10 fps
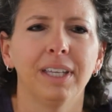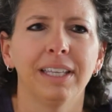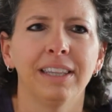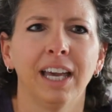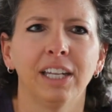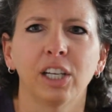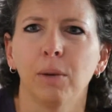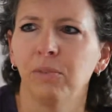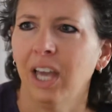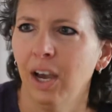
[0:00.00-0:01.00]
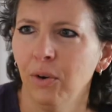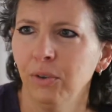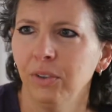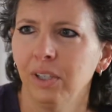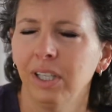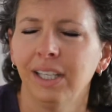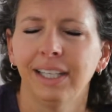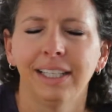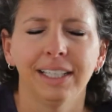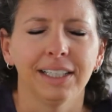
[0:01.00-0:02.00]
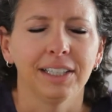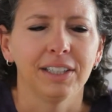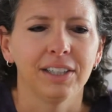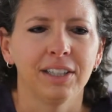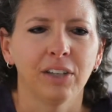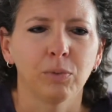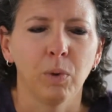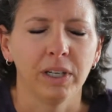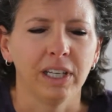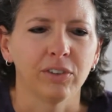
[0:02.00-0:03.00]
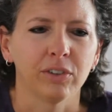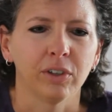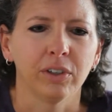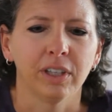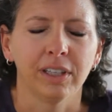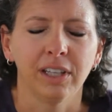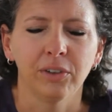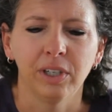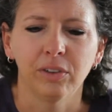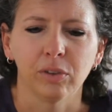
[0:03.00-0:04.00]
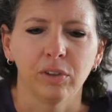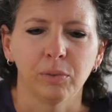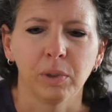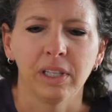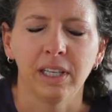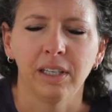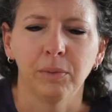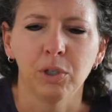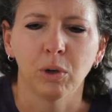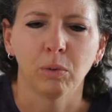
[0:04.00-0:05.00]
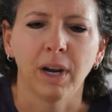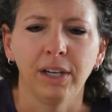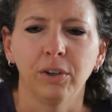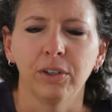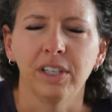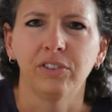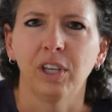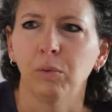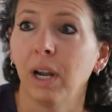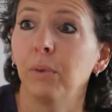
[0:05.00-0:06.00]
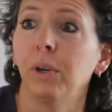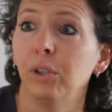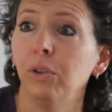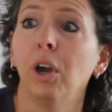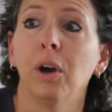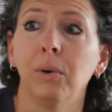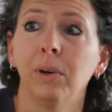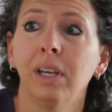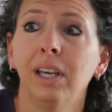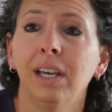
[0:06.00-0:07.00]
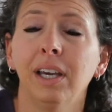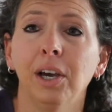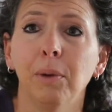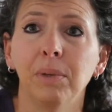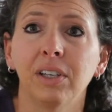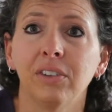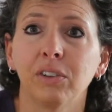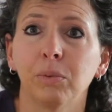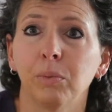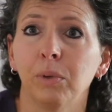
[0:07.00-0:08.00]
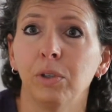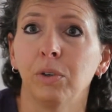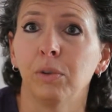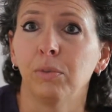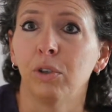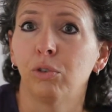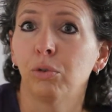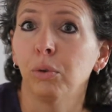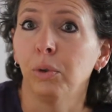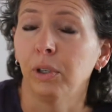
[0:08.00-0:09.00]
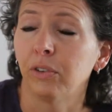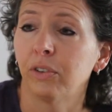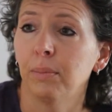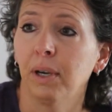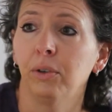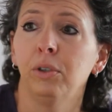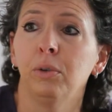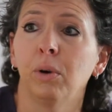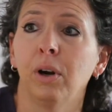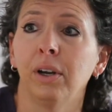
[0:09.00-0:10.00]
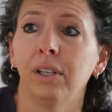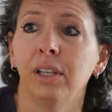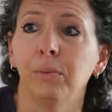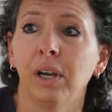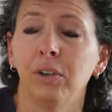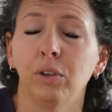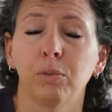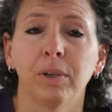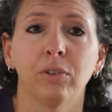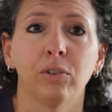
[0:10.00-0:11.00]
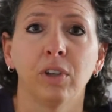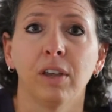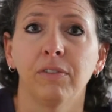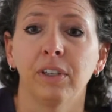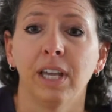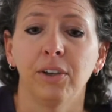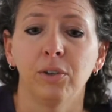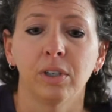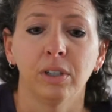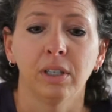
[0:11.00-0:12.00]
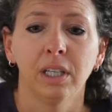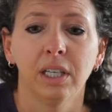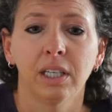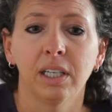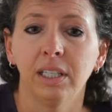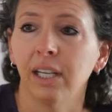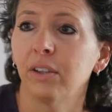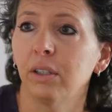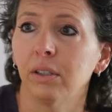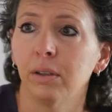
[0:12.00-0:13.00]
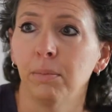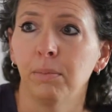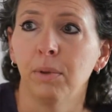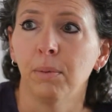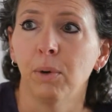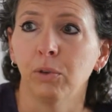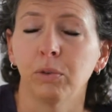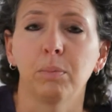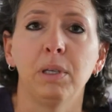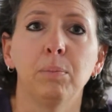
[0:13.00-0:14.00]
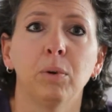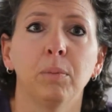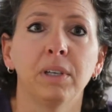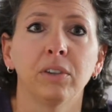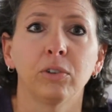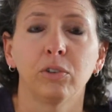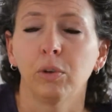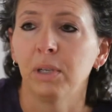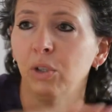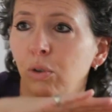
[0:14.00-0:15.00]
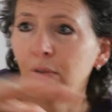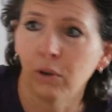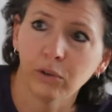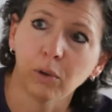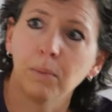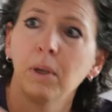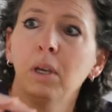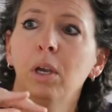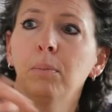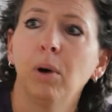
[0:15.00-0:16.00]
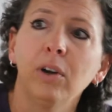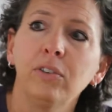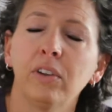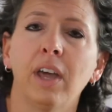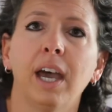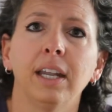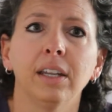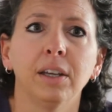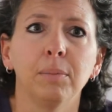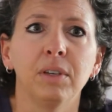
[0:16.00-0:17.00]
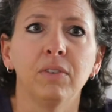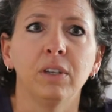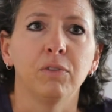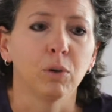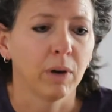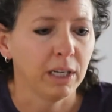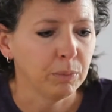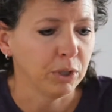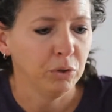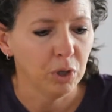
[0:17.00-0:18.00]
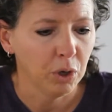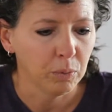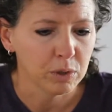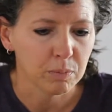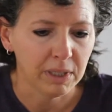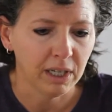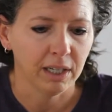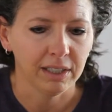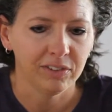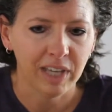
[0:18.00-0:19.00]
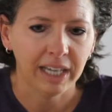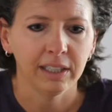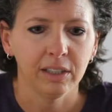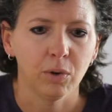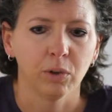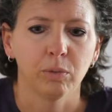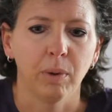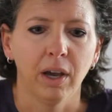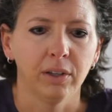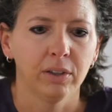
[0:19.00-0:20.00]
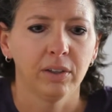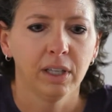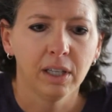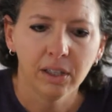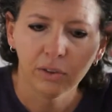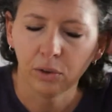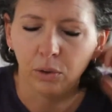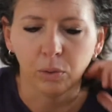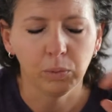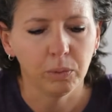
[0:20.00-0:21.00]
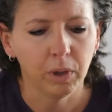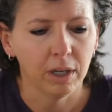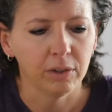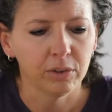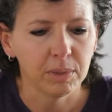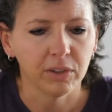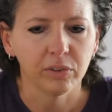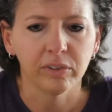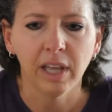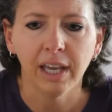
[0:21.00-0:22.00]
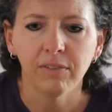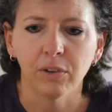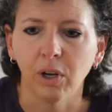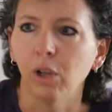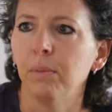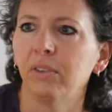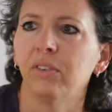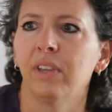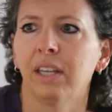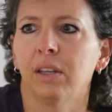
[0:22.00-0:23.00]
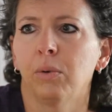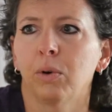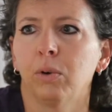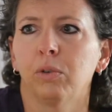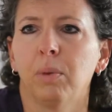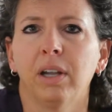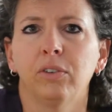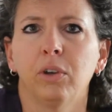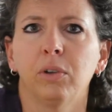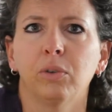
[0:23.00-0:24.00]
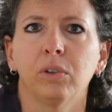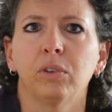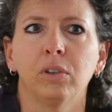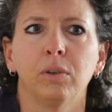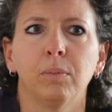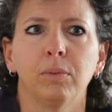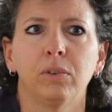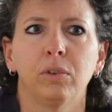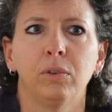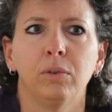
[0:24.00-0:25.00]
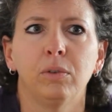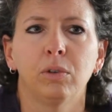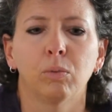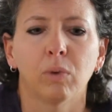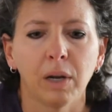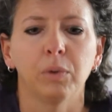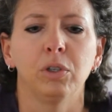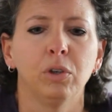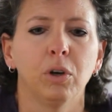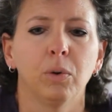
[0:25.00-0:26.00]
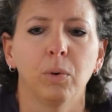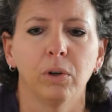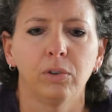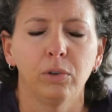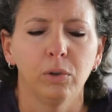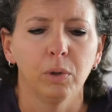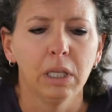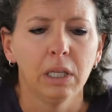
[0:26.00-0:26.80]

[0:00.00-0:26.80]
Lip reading: that it comes out. That's one answer. Another answer is when you're a writer, they say write what you know, because that's when you're the truest about who you are and how you express yourself and how you can connect the most with people, because there's so many universal parts to that. Even if you're writing what you know, which may not exactly correspond to somebody else's life, there are elements of that will correspond. So it's always good to write what you know, or to